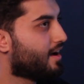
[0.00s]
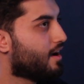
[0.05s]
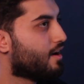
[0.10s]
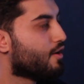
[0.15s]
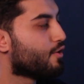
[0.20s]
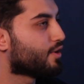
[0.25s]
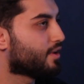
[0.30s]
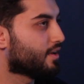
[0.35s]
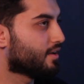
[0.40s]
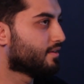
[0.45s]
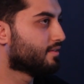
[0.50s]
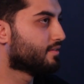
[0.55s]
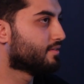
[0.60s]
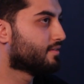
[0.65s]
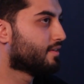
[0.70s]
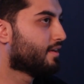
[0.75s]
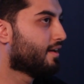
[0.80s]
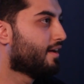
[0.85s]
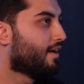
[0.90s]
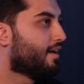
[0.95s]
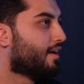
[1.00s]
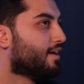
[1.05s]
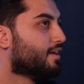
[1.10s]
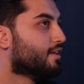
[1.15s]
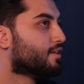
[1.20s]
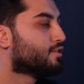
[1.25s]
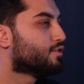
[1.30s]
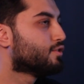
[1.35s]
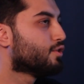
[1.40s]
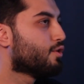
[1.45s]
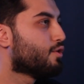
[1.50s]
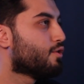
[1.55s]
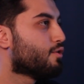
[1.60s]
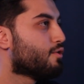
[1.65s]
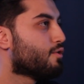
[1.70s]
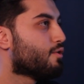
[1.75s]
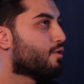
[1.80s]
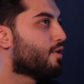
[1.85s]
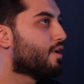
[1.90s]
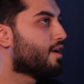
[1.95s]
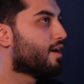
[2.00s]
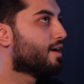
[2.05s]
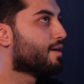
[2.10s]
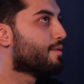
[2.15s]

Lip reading: Okay. So